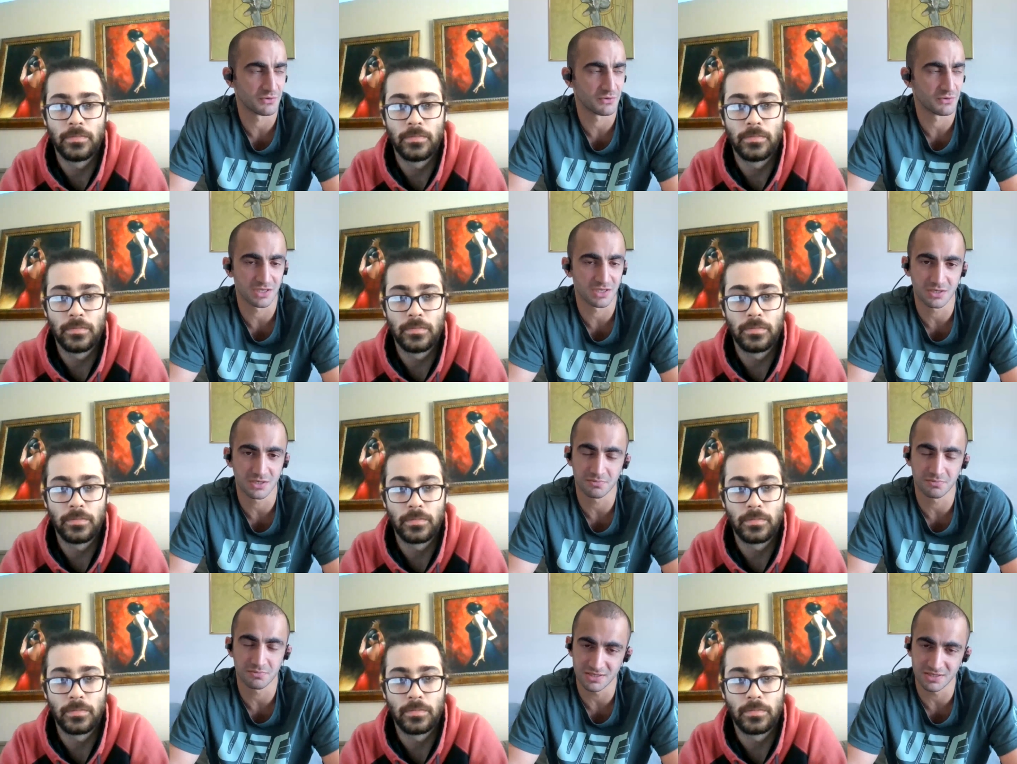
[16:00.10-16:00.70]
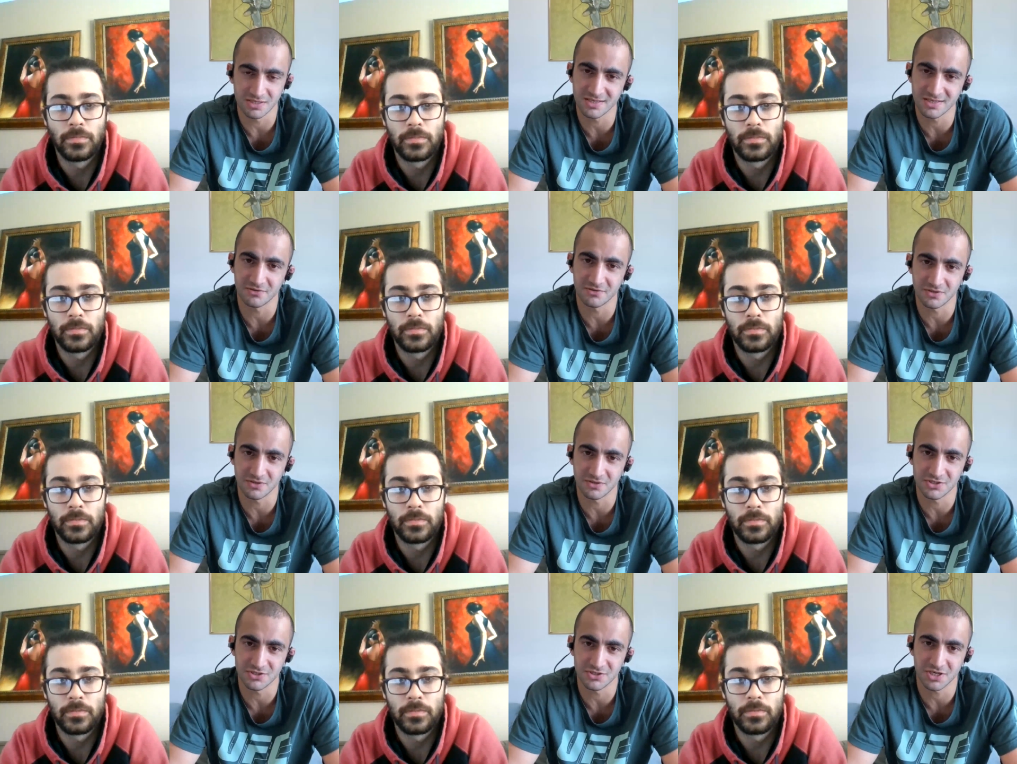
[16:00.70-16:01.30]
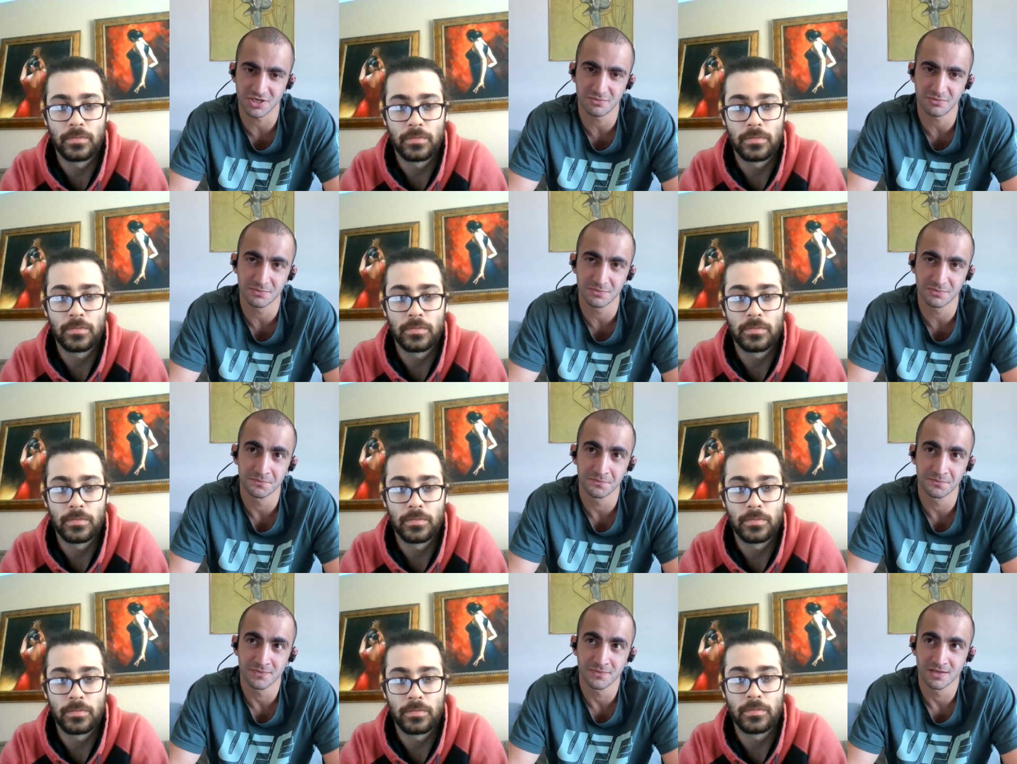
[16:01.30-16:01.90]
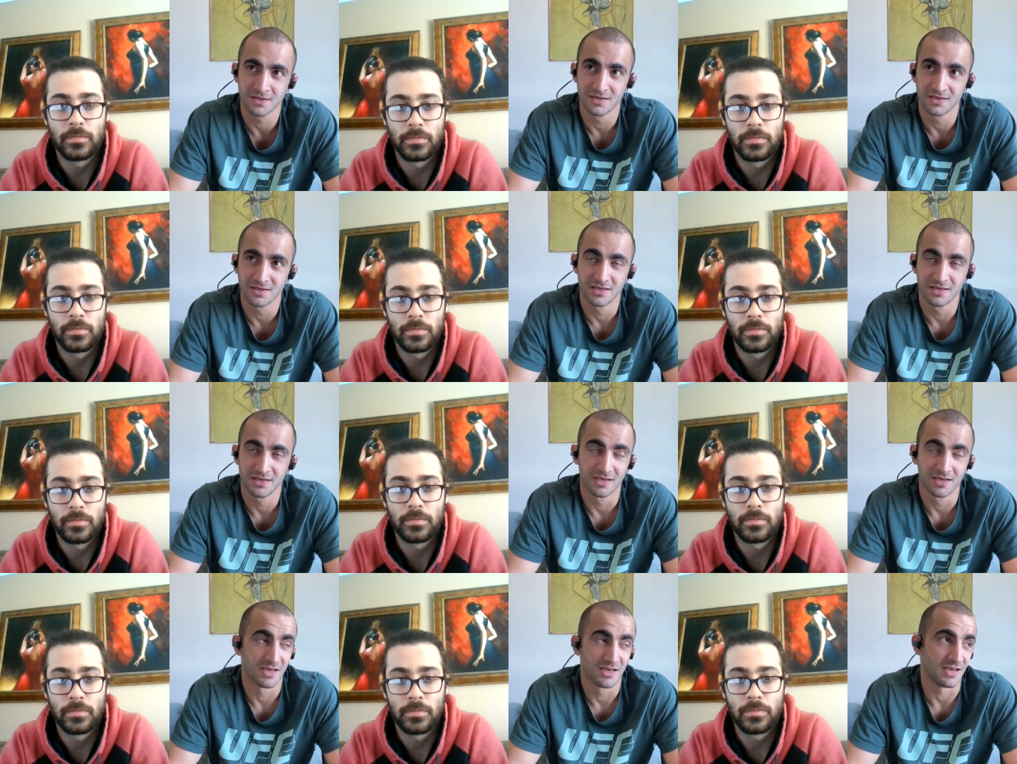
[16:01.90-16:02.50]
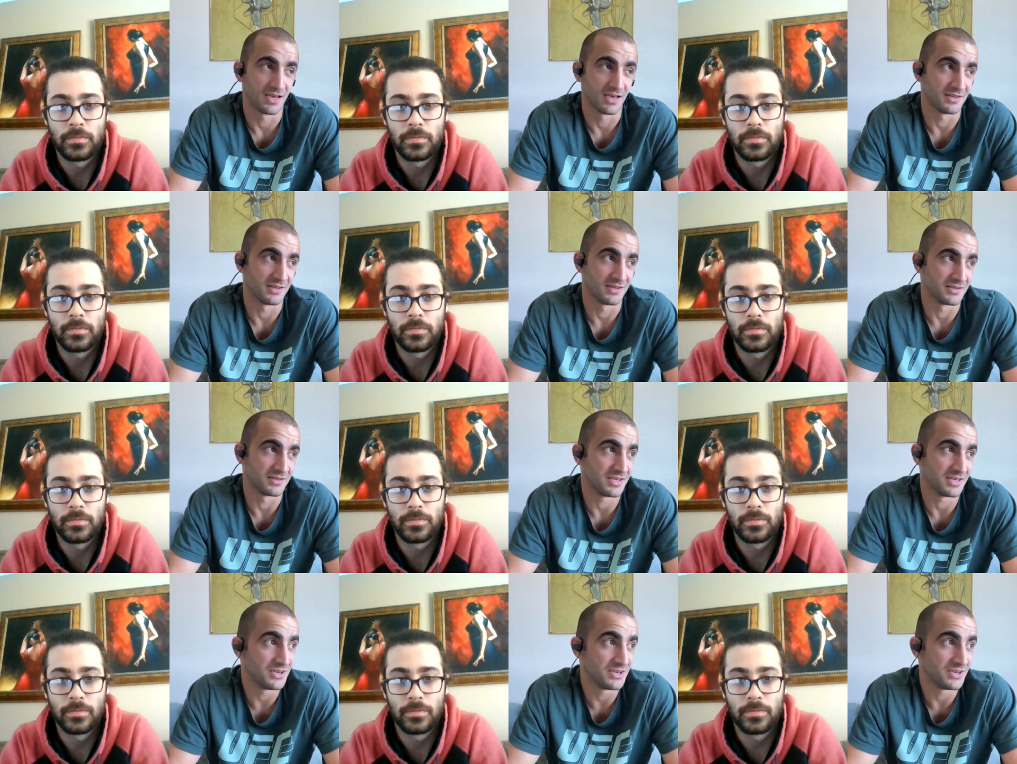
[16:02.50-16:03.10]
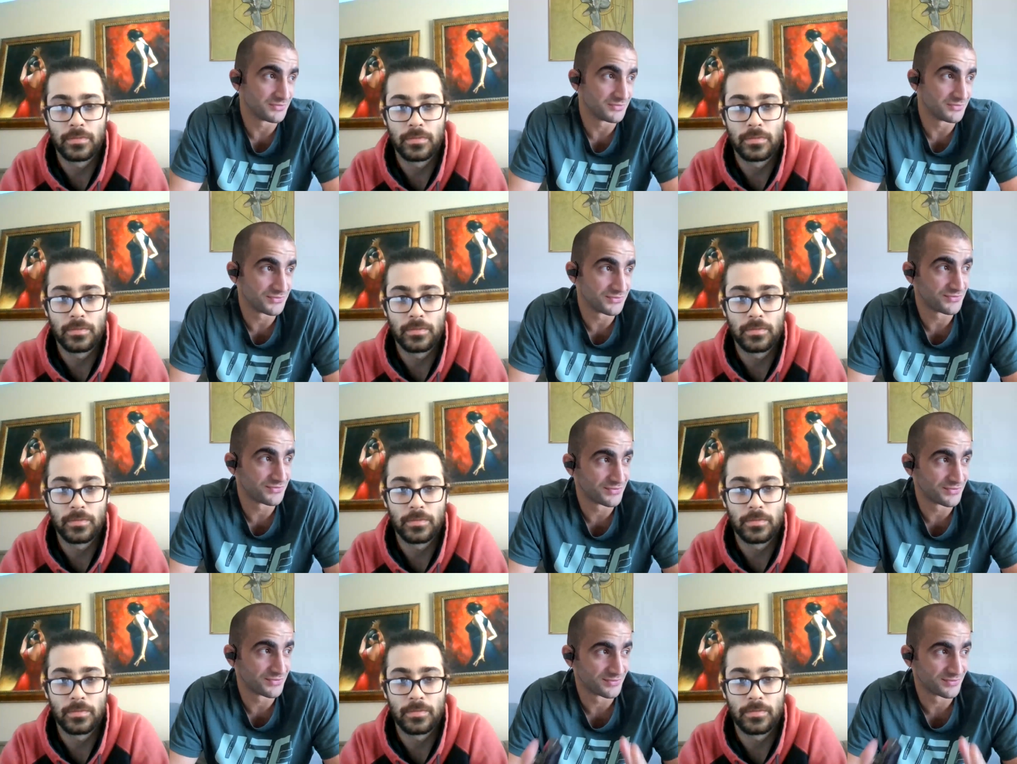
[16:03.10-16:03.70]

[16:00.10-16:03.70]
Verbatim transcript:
Speaker 1: and I want to keep myself in shape. And if